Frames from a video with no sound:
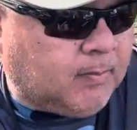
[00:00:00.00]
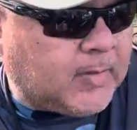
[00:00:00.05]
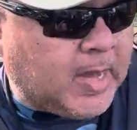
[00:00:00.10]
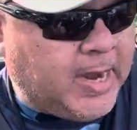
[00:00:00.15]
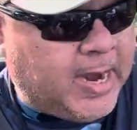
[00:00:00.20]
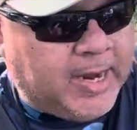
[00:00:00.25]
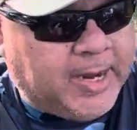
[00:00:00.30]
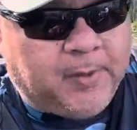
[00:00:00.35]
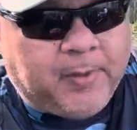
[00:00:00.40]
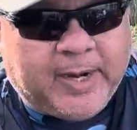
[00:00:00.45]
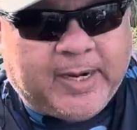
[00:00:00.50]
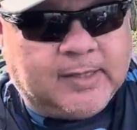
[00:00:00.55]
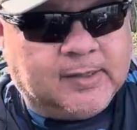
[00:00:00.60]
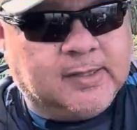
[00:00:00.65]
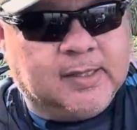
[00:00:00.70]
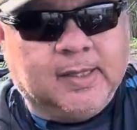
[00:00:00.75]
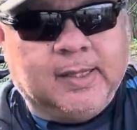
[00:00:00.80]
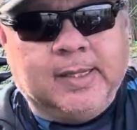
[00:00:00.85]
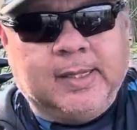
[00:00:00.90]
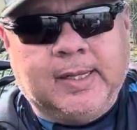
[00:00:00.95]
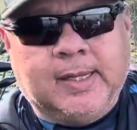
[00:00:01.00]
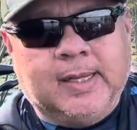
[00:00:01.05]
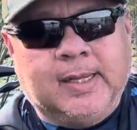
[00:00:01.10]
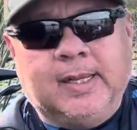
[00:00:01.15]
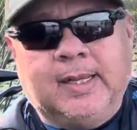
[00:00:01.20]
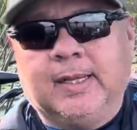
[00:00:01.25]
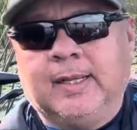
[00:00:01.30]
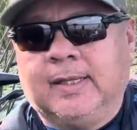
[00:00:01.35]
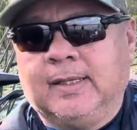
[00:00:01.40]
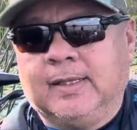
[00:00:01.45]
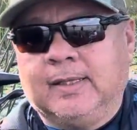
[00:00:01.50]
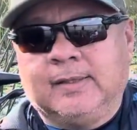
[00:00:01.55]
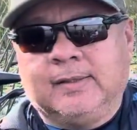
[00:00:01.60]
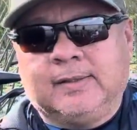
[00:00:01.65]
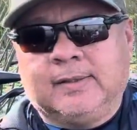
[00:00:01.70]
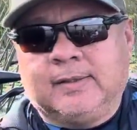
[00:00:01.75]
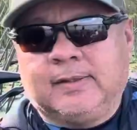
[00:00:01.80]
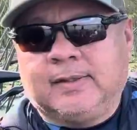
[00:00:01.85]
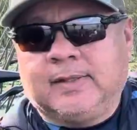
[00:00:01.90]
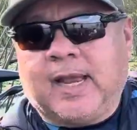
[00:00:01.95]
Anyways,
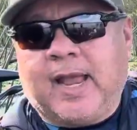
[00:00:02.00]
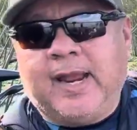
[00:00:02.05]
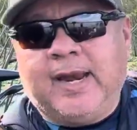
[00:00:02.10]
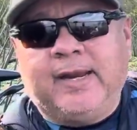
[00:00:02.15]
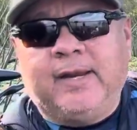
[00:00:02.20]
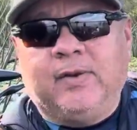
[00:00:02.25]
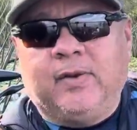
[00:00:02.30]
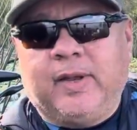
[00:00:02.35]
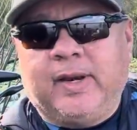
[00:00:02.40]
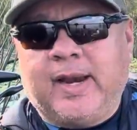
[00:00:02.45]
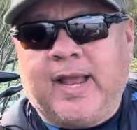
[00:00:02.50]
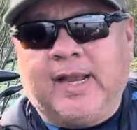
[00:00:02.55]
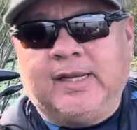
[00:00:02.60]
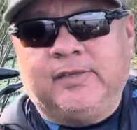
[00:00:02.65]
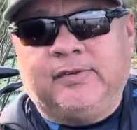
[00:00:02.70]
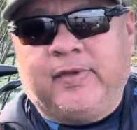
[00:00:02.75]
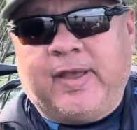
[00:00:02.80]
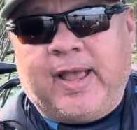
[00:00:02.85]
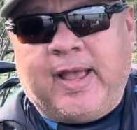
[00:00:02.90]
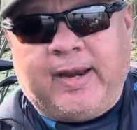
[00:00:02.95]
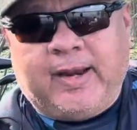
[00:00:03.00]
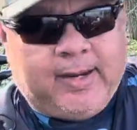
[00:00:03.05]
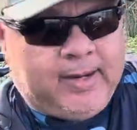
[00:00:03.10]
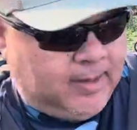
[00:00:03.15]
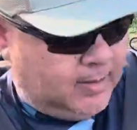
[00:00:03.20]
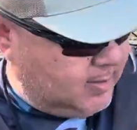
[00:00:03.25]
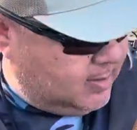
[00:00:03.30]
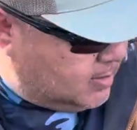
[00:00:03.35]
tied into a nice fatty,